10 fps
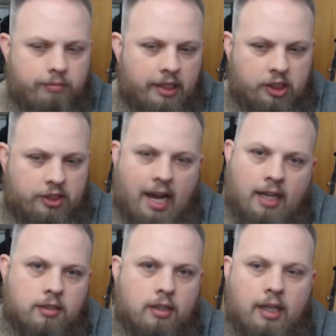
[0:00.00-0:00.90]
just
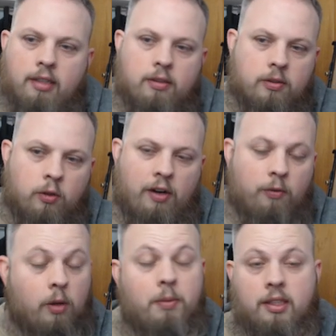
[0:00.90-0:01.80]
ask. And so if I
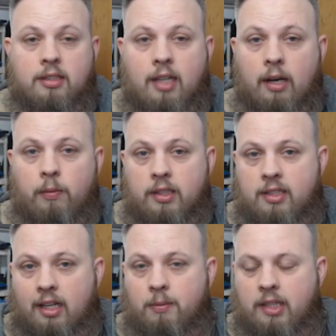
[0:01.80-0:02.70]
want to build this deck when the
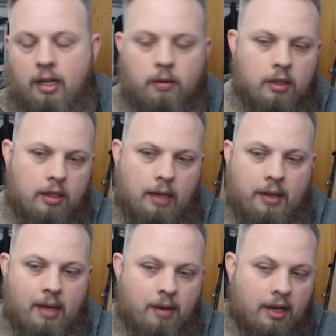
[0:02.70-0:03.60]
set comes out, I go,
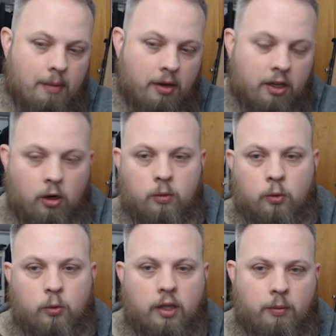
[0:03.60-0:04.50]
hey man, can I borrow that card real
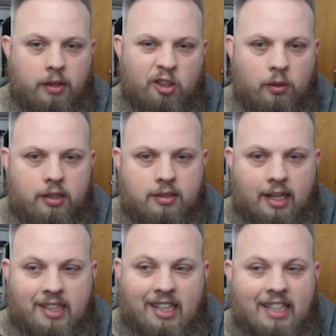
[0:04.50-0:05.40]
quick? I want to throw it in the deck.
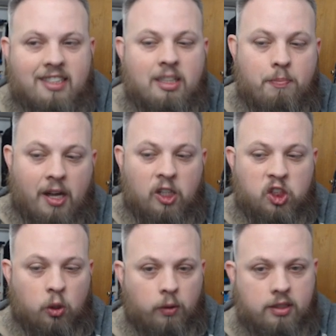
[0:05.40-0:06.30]
Because I think this is a better
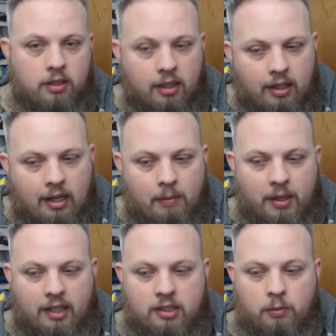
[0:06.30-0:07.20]
choice,
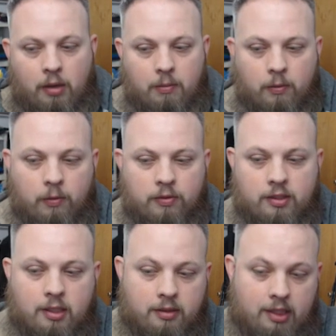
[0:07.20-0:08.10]
because the problem with
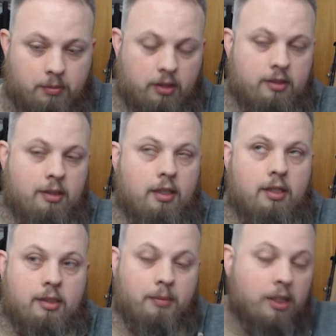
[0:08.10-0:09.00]

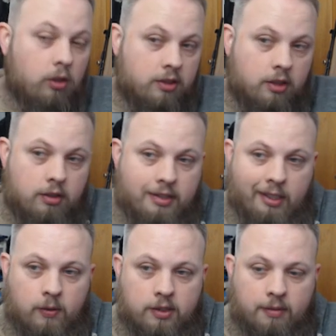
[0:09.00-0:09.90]
Demigra's Z
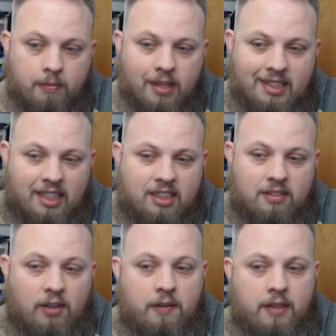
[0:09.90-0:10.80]
Unison is that it's
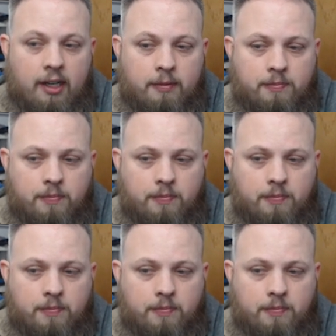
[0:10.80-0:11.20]
5k.